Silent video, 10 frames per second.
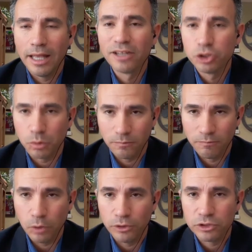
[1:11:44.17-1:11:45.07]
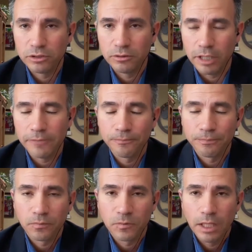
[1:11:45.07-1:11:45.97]
eligible voters,
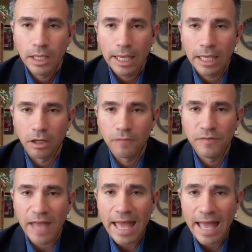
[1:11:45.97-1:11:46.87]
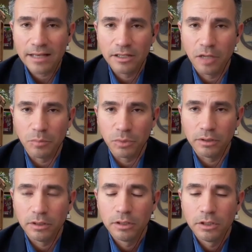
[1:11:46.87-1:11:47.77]
right? And of that
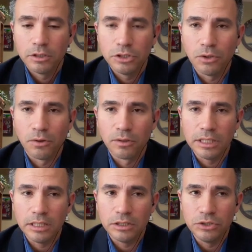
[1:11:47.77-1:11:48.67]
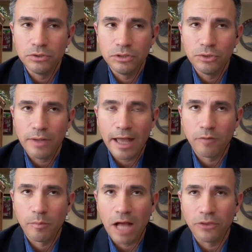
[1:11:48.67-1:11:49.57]
number, you
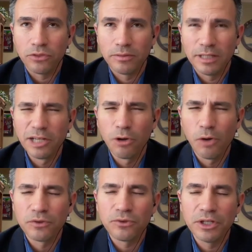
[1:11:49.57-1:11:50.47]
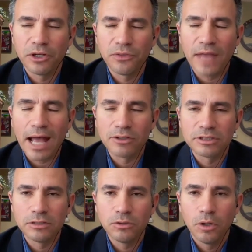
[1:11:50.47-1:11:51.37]
have about a little over
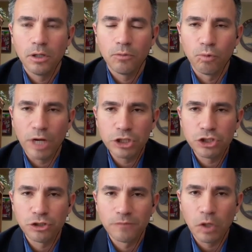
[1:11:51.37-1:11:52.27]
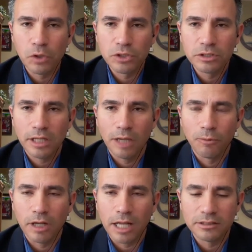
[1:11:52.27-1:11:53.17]
300,000 registered voters,
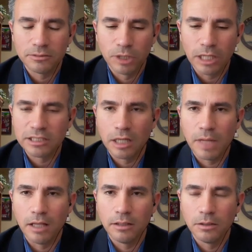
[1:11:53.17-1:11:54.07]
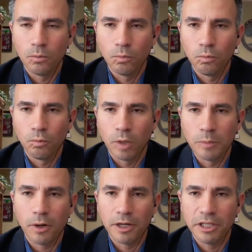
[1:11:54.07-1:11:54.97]
and we're not talking about
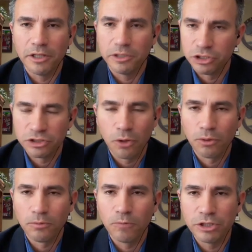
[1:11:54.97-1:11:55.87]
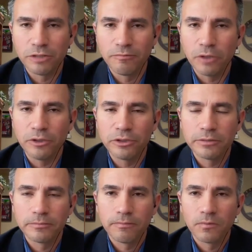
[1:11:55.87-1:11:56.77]
one party or the other, just total registered
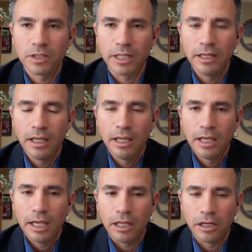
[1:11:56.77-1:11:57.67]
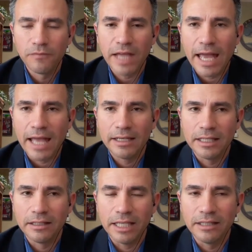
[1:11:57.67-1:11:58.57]
voters, okay? And of
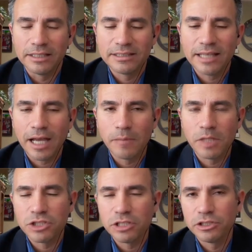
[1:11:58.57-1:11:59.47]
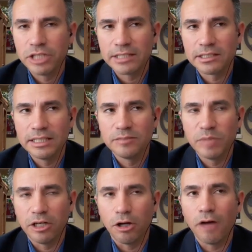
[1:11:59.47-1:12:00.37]
that, in the time that Sheila Jackson Lee
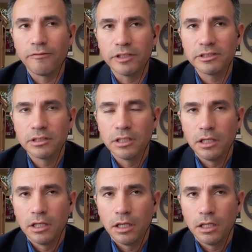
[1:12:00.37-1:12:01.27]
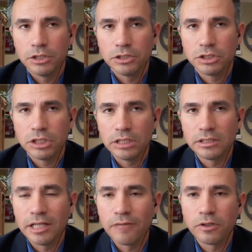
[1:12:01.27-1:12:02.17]
has been in office, she
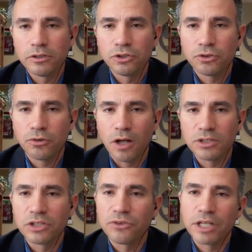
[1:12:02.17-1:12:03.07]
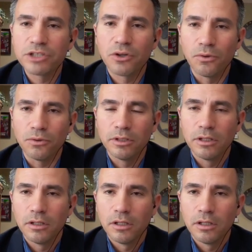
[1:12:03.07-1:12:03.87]
has never crossed the threshold